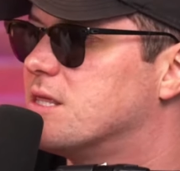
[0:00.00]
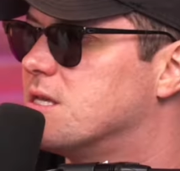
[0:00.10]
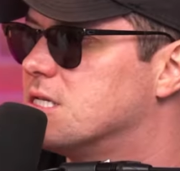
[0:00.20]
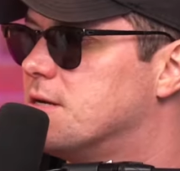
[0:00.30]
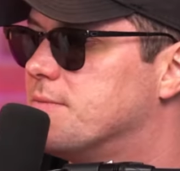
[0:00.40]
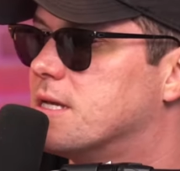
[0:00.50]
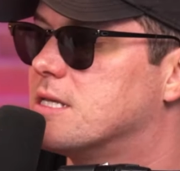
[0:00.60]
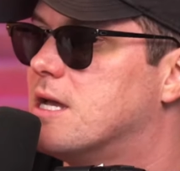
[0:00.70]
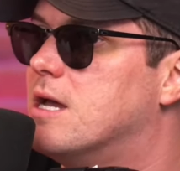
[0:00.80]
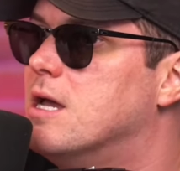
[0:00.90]
I think something
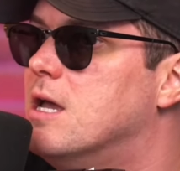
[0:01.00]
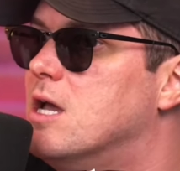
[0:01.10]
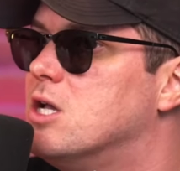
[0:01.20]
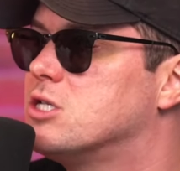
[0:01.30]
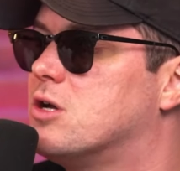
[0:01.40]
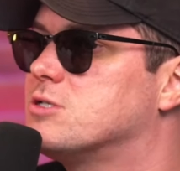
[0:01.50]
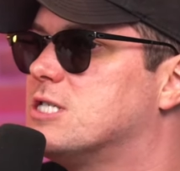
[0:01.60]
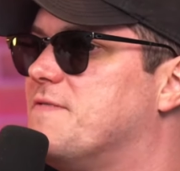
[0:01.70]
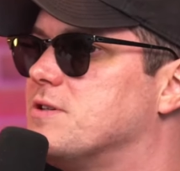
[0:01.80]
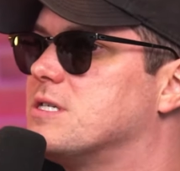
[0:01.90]
like that. No so
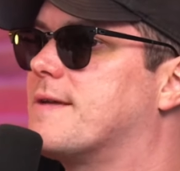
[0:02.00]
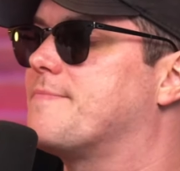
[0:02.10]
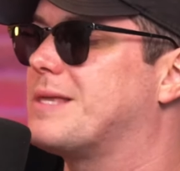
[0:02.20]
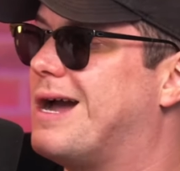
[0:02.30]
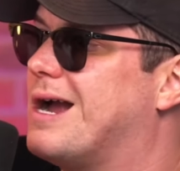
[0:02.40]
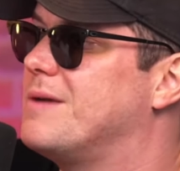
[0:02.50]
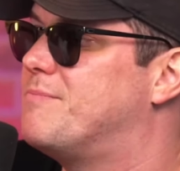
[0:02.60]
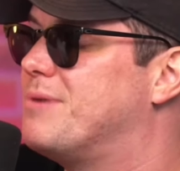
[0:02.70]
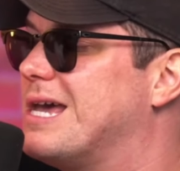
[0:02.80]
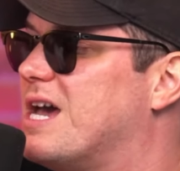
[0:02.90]
Josefo's like, I
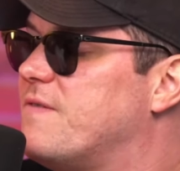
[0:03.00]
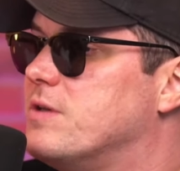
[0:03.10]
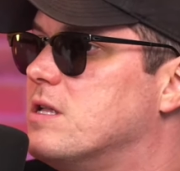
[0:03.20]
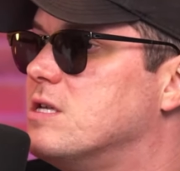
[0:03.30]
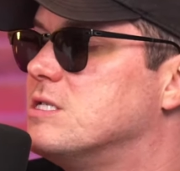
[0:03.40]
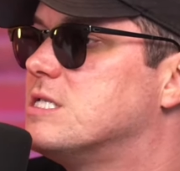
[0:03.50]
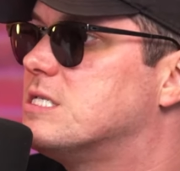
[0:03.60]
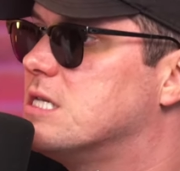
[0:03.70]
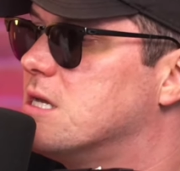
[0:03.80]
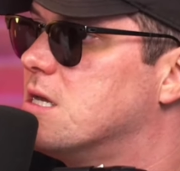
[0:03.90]
bet I feel a little
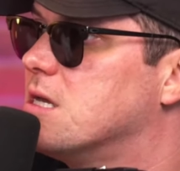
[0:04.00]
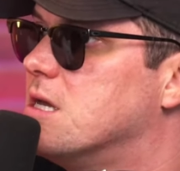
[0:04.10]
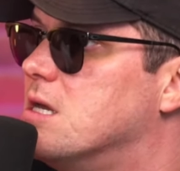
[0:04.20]
sick.